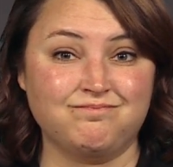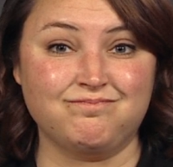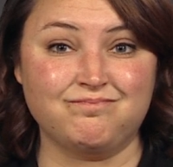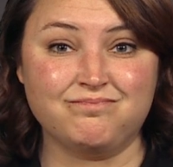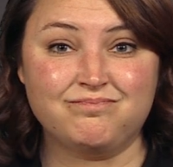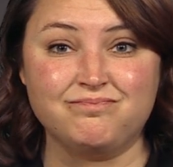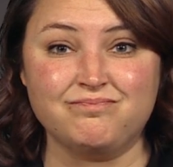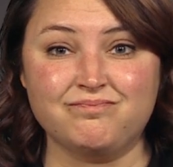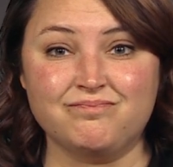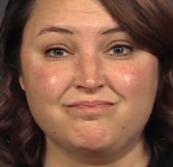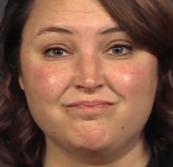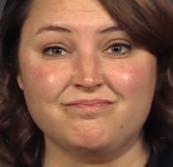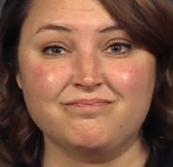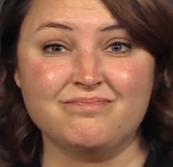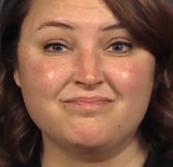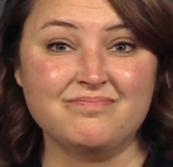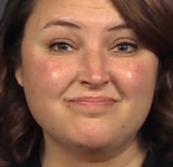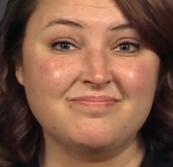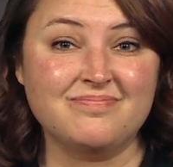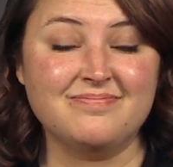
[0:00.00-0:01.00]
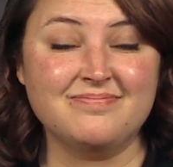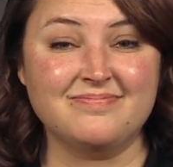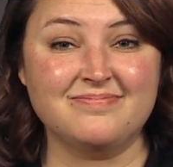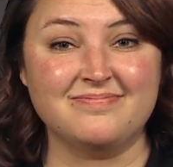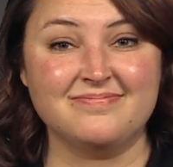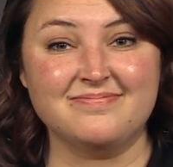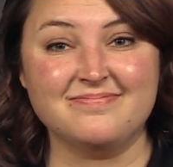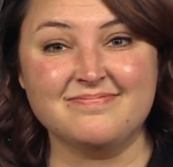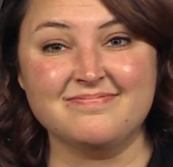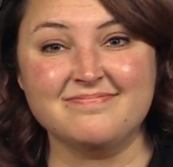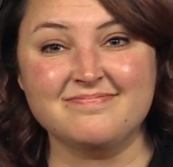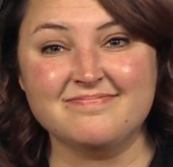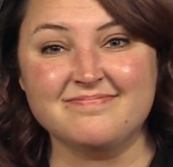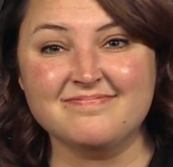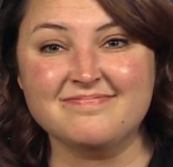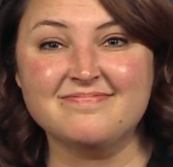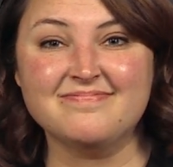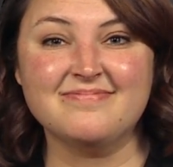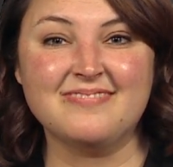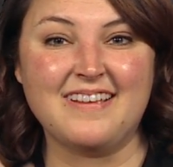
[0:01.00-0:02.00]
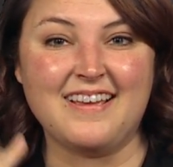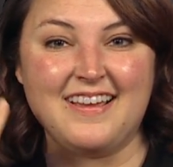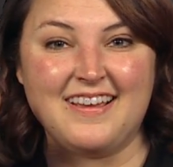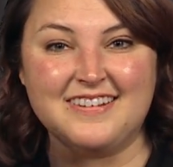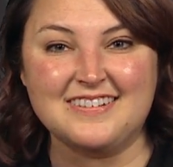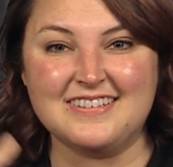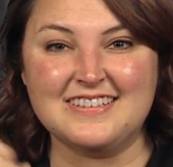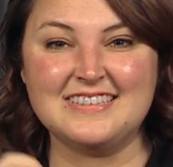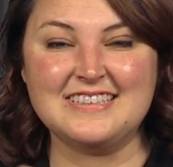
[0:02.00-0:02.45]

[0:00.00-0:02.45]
how to be able to record information